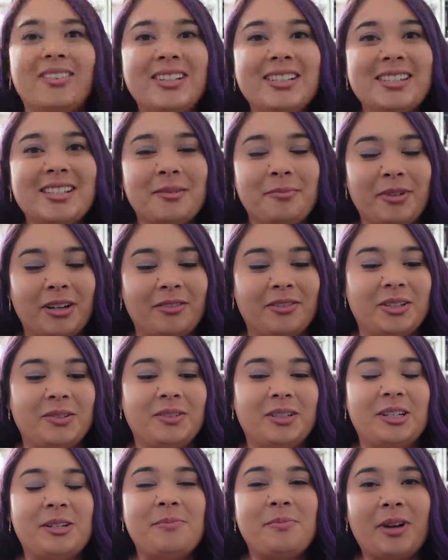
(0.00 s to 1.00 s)
What's up
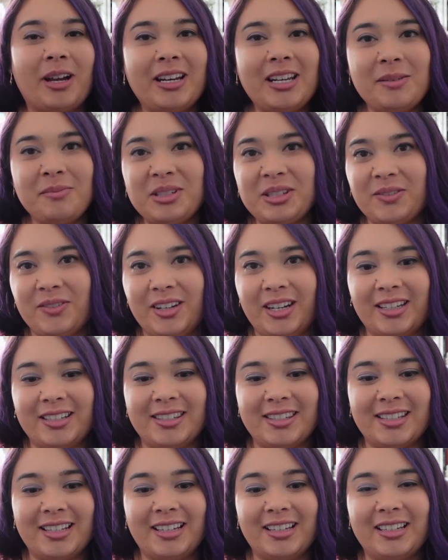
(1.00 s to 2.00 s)
everyone? My name is
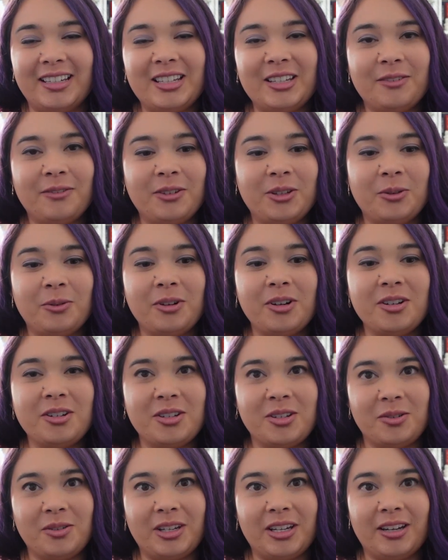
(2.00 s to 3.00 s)
Vanessa. If you are
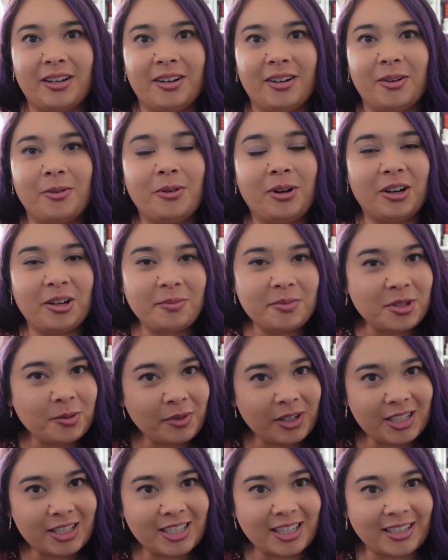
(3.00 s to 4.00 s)
new here, welcome to
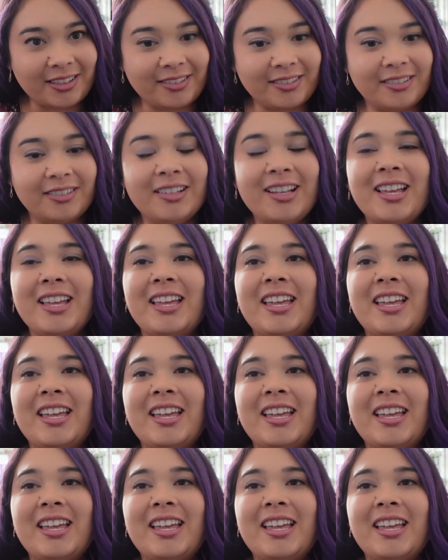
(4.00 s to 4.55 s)
my channel.